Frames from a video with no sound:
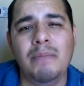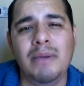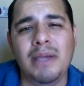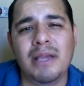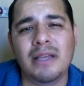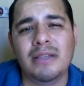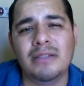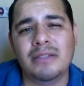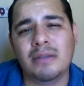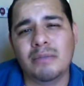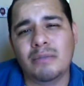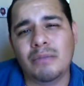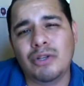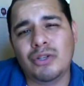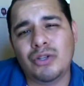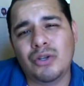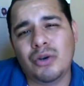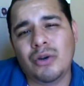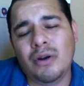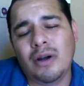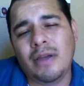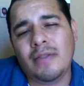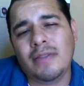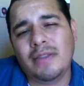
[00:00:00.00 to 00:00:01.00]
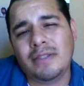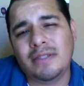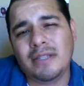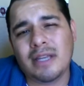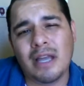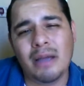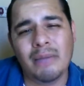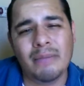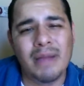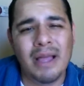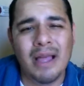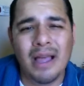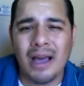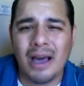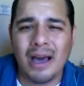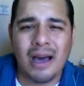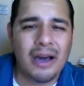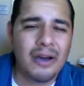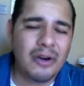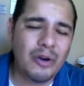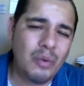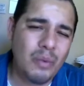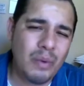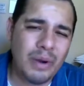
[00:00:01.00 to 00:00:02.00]
Because the majority of the time,
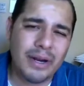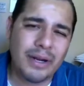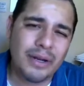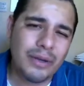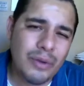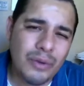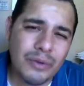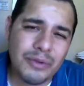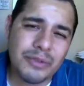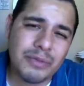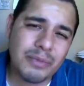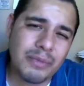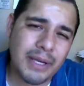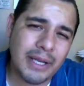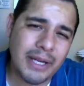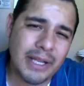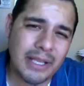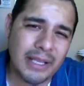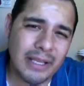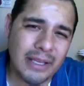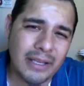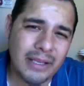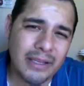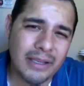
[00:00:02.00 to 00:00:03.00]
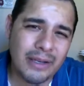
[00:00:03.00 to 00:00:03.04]
I don't want to lose money.